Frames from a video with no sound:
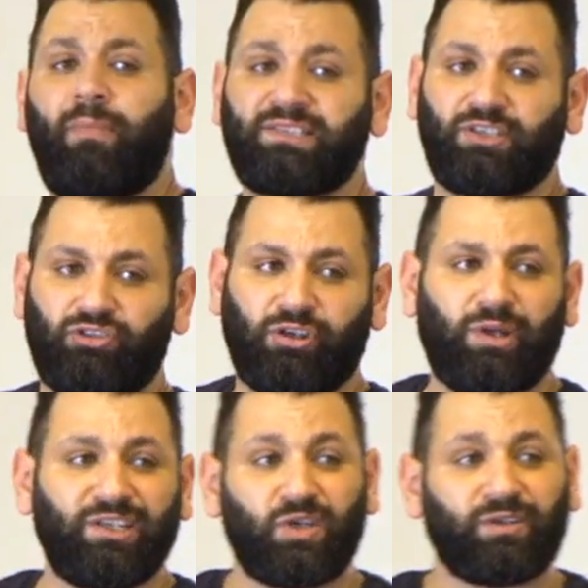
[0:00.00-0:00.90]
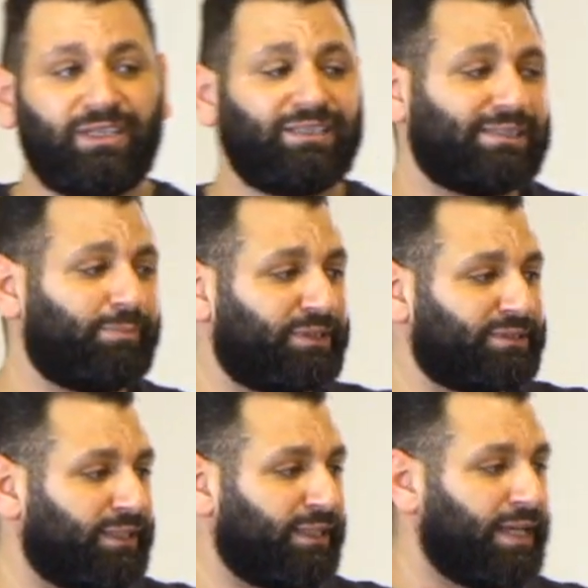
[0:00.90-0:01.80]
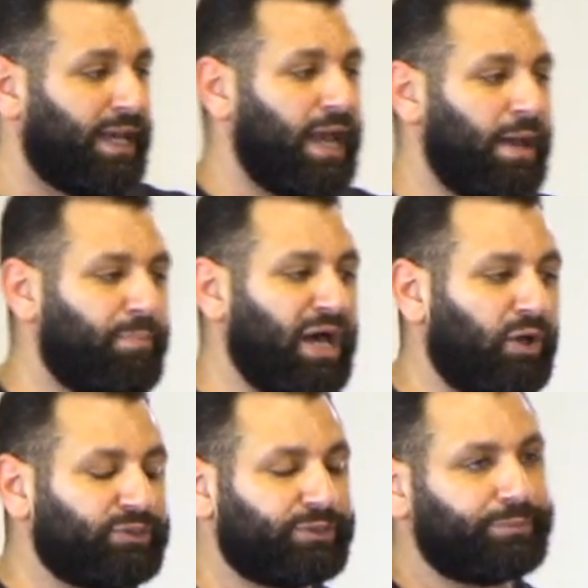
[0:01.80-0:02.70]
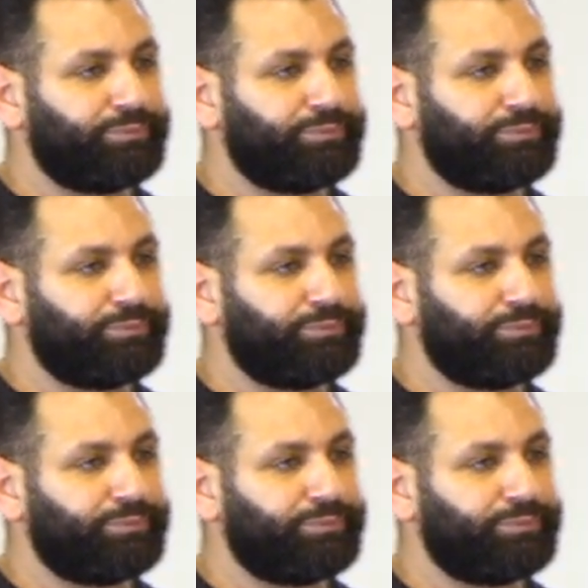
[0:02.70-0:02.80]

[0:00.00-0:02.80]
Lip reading: message, I want to talk a little bit about